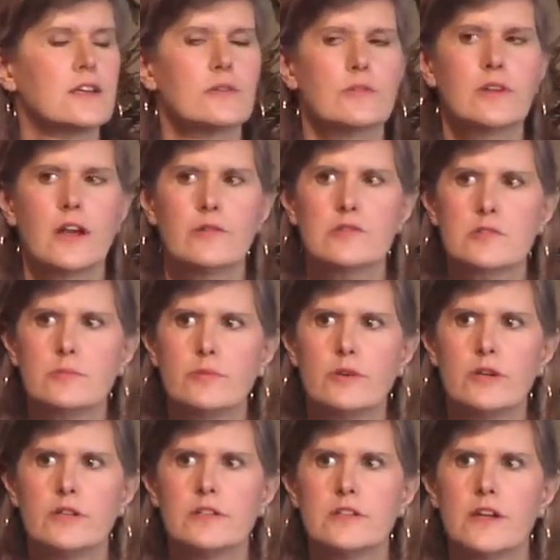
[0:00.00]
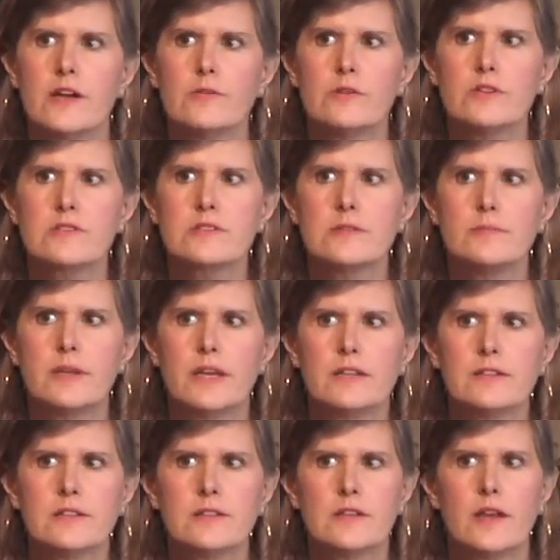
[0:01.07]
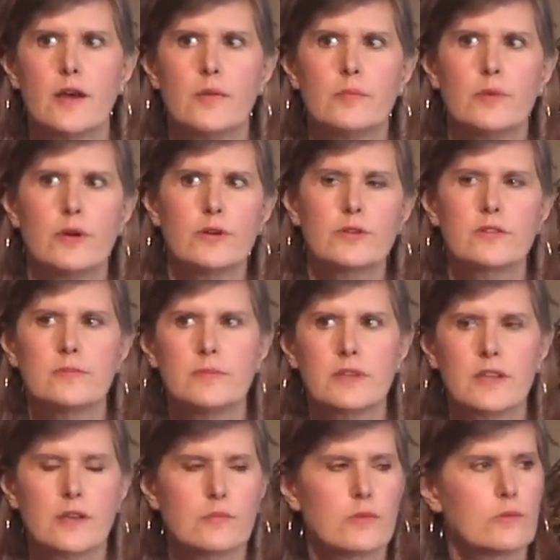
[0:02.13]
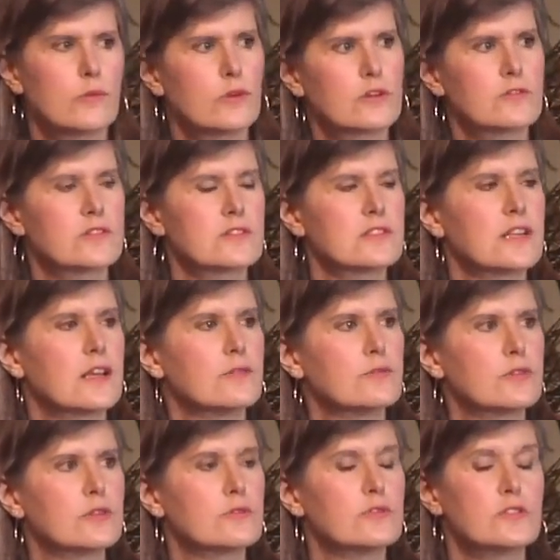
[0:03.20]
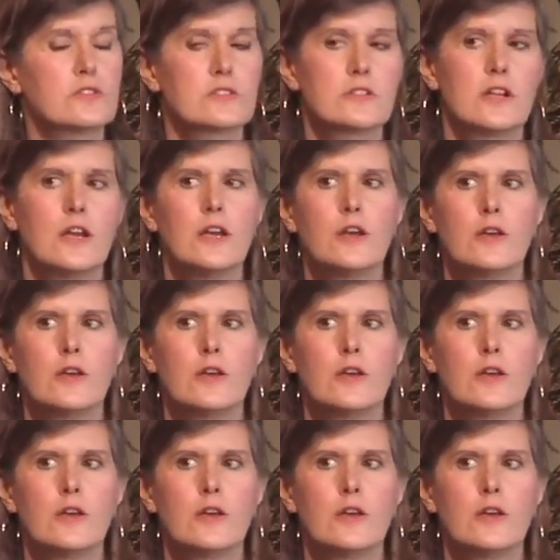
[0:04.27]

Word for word: When I was born, I was abandoned at birth and became a ward of the state for the first